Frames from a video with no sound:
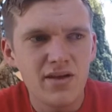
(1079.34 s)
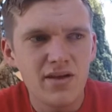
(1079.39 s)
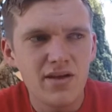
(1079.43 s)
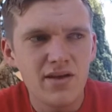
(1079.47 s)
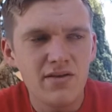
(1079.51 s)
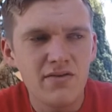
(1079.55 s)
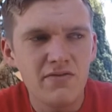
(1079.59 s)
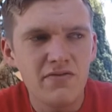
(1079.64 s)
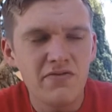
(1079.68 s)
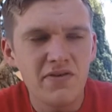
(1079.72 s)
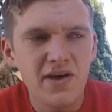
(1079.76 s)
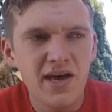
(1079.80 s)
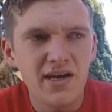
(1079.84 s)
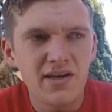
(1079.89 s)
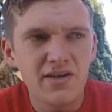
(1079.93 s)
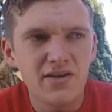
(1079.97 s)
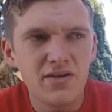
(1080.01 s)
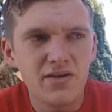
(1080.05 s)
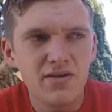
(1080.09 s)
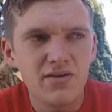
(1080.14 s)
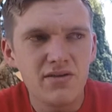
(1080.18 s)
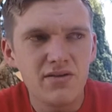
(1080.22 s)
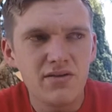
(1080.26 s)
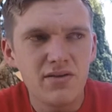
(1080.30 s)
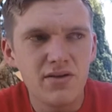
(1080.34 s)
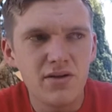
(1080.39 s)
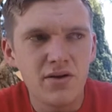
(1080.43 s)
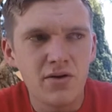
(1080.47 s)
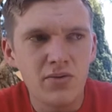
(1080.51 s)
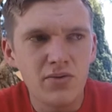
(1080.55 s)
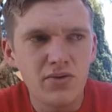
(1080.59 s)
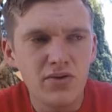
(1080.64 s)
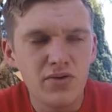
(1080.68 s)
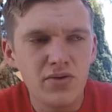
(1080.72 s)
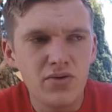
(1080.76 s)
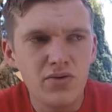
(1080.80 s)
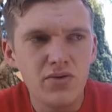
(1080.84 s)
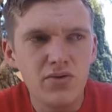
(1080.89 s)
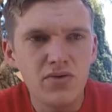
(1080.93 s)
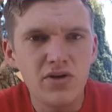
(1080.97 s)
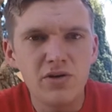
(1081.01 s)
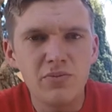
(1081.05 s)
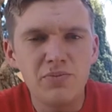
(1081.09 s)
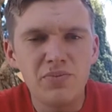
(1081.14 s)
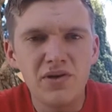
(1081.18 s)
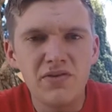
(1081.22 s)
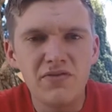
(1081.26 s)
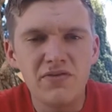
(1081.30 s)
In fact, you
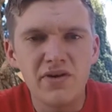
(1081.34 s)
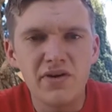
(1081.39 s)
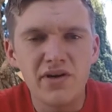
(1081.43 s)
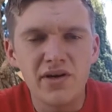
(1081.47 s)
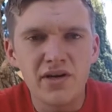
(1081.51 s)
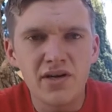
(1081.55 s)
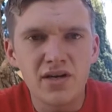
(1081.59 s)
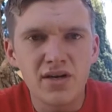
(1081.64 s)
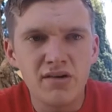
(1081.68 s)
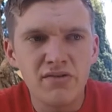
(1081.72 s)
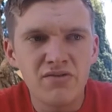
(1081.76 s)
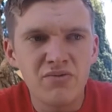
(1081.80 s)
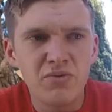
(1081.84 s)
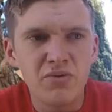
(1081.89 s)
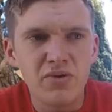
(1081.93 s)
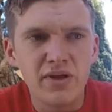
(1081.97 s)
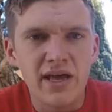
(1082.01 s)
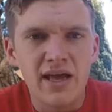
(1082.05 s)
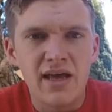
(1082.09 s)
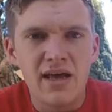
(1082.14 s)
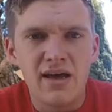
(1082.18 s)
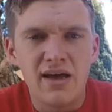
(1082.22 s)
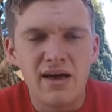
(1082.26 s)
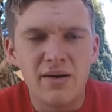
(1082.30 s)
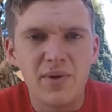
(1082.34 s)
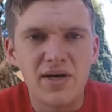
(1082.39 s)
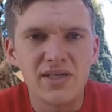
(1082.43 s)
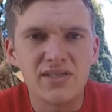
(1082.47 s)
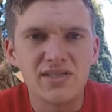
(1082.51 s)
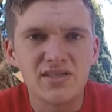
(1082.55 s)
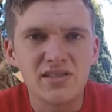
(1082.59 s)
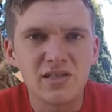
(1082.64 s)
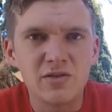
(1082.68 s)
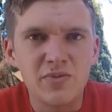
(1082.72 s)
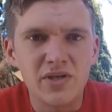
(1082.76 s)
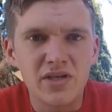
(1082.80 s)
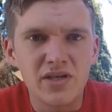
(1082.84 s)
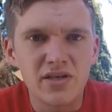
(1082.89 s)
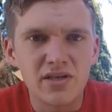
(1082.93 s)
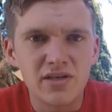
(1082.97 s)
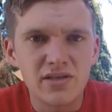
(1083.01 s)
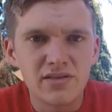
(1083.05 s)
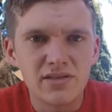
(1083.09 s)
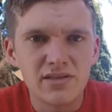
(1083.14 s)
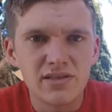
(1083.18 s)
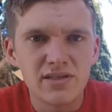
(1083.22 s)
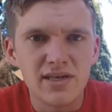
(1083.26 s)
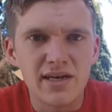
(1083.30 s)
could be very uncomfortable. My stomach
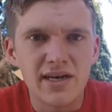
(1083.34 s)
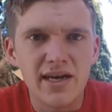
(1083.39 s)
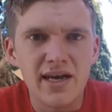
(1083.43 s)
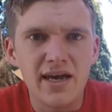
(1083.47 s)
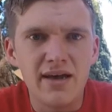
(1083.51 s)
hurts. I